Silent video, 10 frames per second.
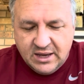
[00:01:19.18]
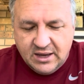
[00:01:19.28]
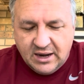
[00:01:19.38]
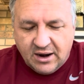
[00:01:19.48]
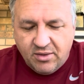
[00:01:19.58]

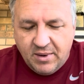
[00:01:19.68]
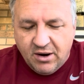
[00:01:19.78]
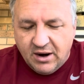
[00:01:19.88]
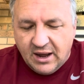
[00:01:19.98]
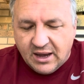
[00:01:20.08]
Now to the
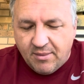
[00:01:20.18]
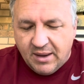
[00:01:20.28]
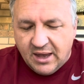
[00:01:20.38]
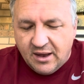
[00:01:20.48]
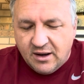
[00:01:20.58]
married I
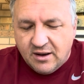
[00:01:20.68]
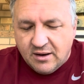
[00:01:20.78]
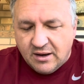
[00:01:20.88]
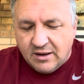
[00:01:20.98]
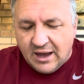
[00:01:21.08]

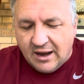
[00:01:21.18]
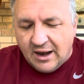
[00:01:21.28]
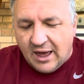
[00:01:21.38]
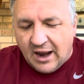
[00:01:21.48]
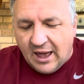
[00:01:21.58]
command, yet
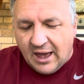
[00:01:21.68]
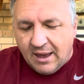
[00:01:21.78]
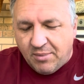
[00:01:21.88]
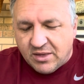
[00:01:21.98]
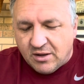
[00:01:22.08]
not
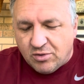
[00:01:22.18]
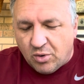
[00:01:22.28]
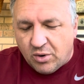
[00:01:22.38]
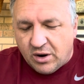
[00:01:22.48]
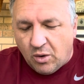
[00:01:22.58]
I, but the
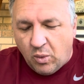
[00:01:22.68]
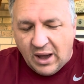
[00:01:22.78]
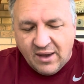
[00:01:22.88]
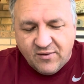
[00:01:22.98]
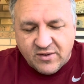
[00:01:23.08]
Lord, a
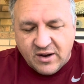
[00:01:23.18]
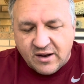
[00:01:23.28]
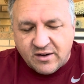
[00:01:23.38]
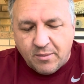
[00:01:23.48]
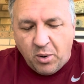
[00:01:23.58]
wife is
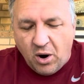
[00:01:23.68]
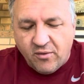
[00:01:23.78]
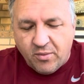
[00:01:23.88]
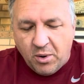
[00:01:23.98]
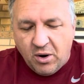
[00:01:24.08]
not to depart
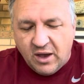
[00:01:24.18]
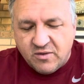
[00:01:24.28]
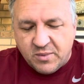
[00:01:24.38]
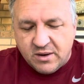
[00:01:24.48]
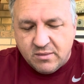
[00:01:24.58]
from her
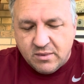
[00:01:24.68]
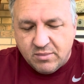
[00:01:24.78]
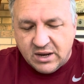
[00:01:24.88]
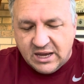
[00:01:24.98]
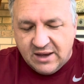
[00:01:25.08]
husband.
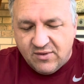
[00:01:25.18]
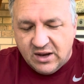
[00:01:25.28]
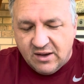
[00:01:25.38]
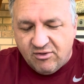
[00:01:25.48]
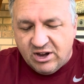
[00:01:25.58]
But even
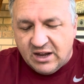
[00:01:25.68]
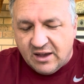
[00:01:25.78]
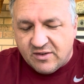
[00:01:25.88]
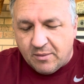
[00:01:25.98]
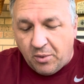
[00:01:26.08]
if she
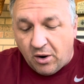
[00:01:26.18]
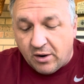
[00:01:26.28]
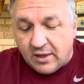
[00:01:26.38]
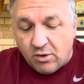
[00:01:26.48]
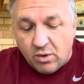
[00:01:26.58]
does
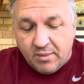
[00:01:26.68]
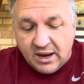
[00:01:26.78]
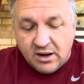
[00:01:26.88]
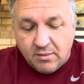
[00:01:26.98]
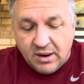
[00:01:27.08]
depart, let her
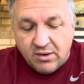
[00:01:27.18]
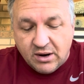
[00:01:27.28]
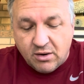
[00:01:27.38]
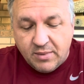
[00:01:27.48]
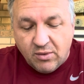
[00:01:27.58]
remain
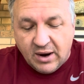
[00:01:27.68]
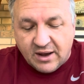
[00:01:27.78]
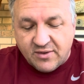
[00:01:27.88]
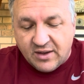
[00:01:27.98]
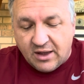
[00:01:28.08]
unmarried or be
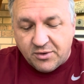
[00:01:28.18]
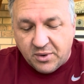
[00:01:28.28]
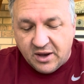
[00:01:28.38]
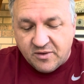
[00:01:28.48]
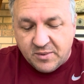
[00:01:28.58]
reconciled to
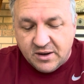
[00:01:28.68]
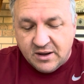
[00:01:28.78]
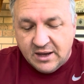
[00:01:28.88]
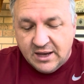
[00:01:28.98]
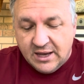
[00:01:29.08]
her husband.
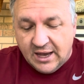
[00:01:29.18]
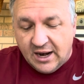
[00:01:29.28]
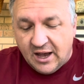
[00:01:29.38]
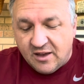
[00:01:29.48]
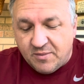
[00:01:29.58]
And
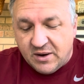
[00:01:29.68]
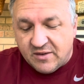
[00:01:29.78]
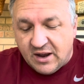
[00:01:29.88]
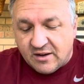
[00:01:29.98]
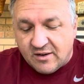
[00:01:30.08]
a husband is
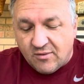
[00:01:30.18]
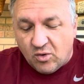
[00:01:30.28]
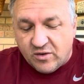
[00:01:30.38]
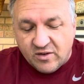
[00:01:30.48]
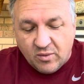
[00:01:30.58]
not to
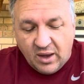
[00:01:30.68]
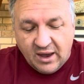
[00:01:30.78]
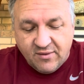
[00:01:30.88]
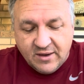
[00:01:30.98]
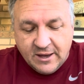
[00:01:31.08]
divorce his wife.